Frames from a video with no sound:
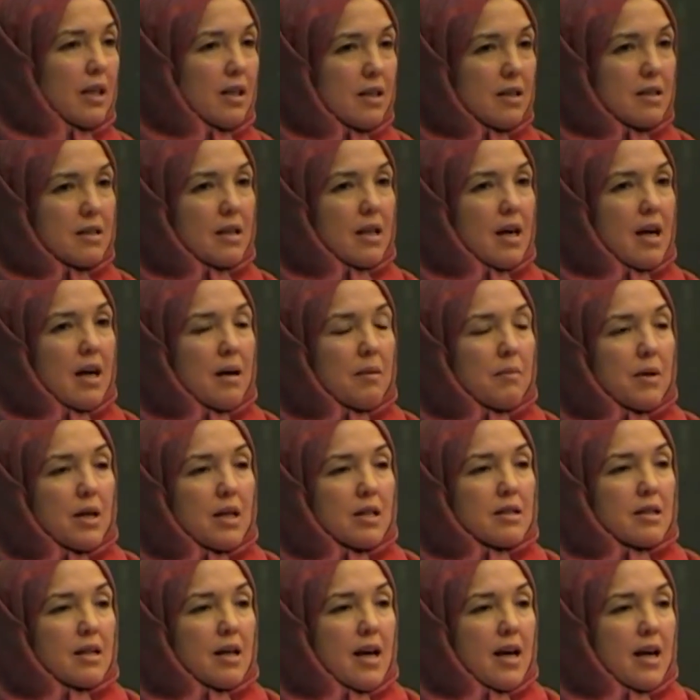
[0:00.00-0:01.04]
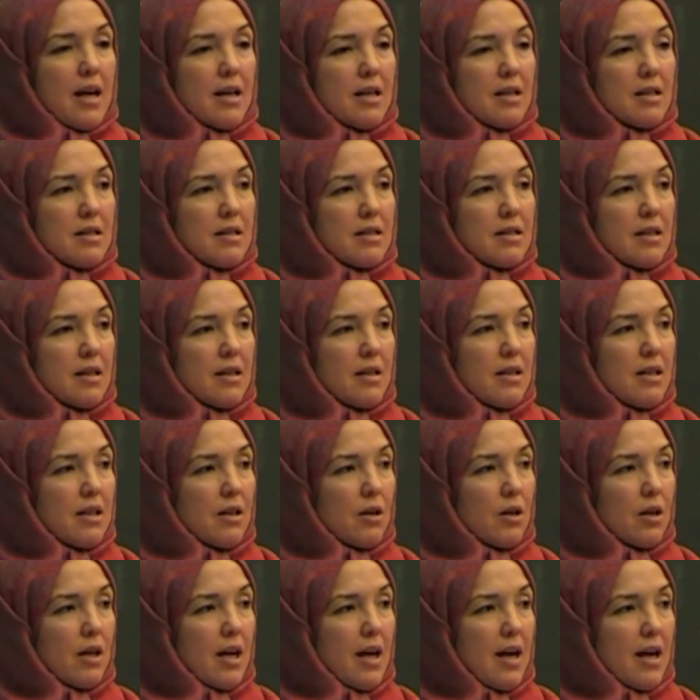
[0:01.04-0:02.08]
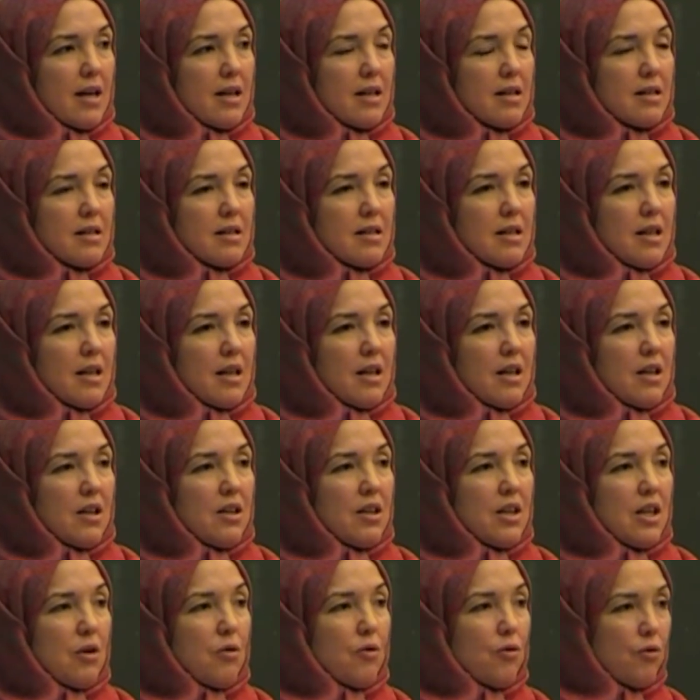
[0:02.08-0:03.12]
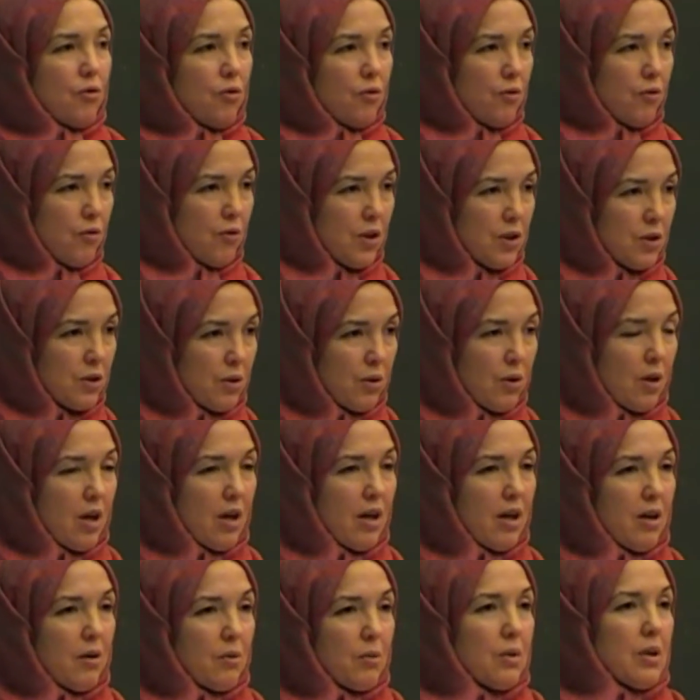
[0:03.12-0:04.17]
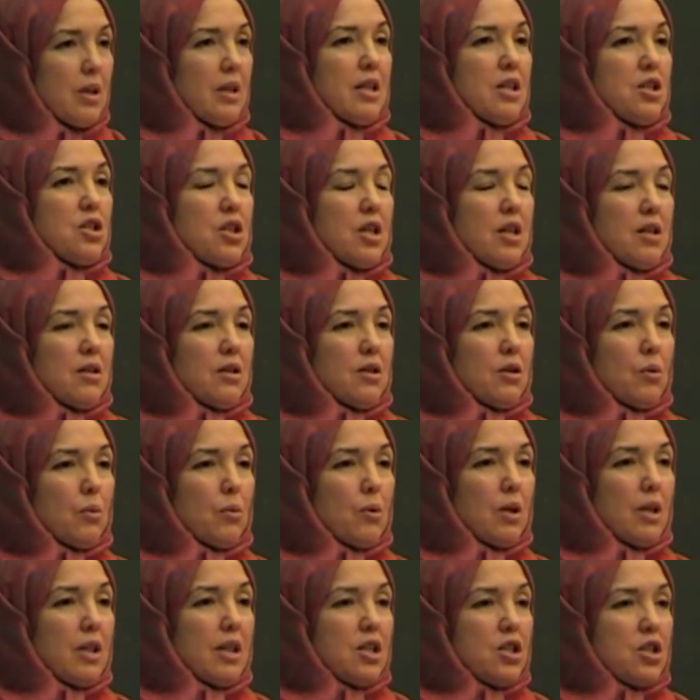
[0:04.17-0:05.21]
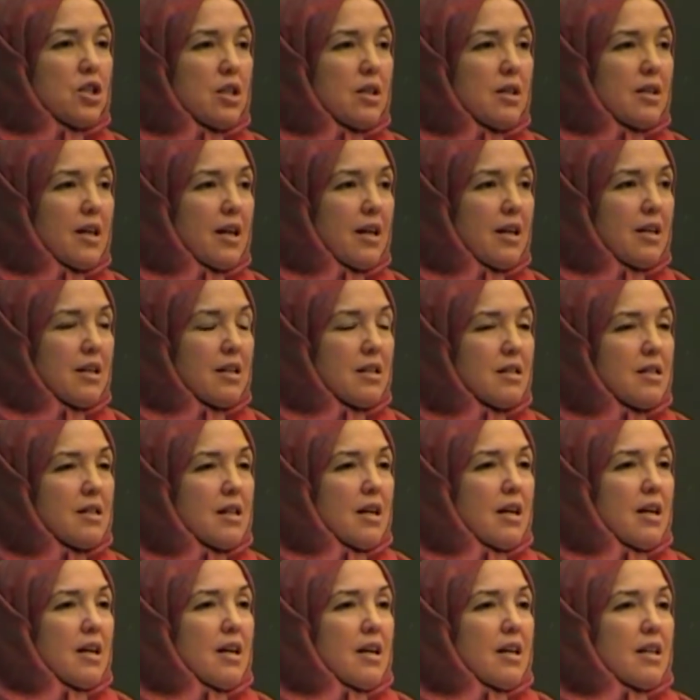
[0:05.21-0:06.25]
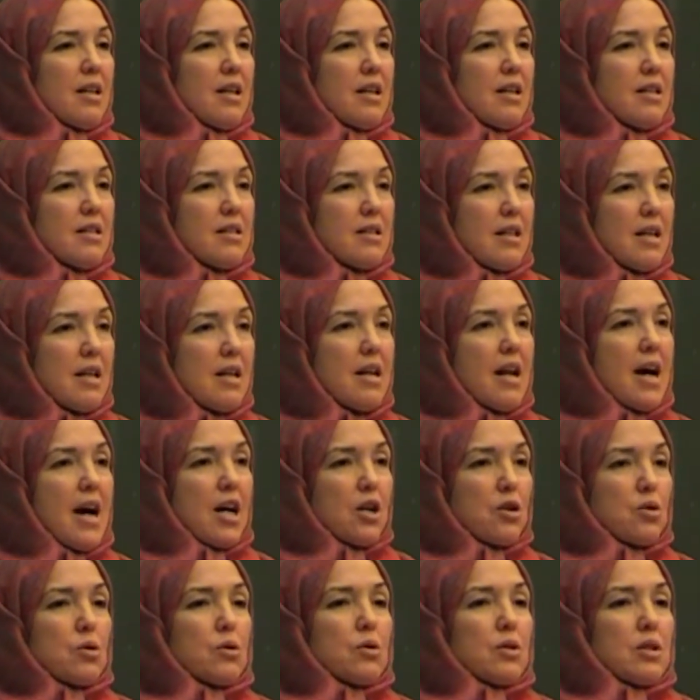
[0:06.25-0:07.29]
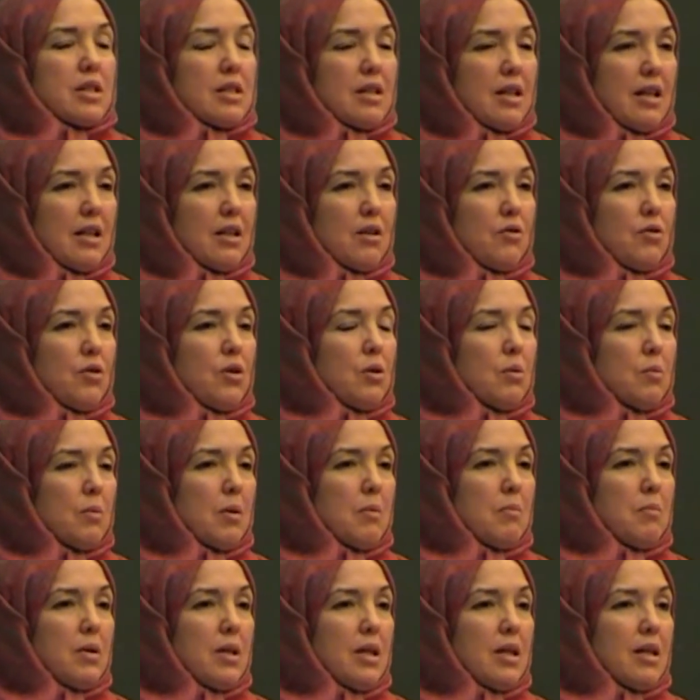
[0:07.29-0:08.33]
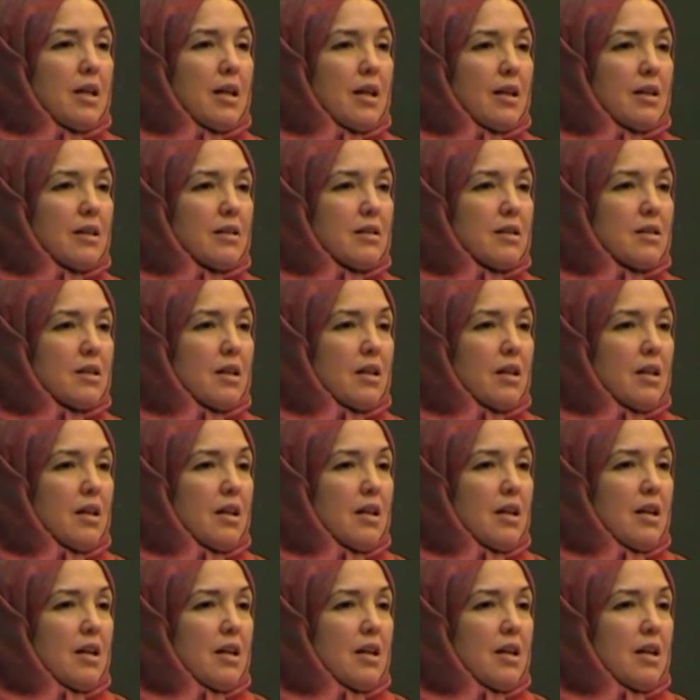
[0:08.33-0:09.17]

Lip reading: at Islam as the fitra religion, the religion that is the natural state of human beings,